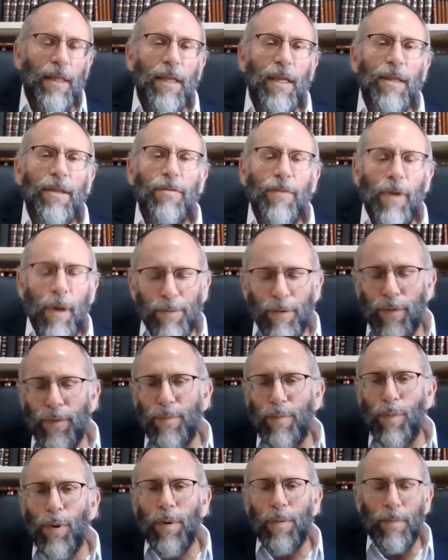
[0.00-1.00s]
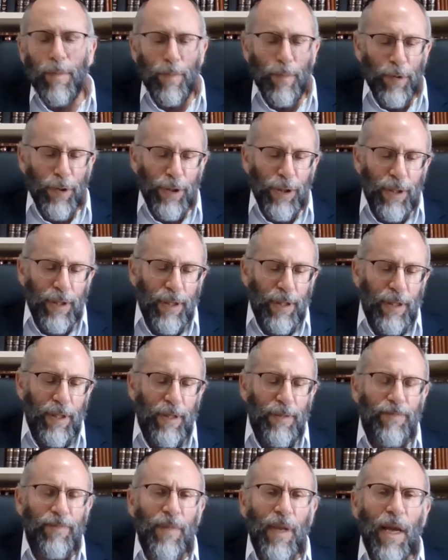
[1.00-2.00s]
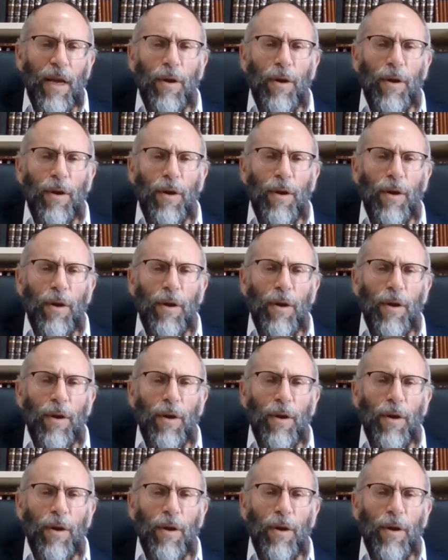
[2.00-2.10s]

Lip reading: that the Rebbe of Parshas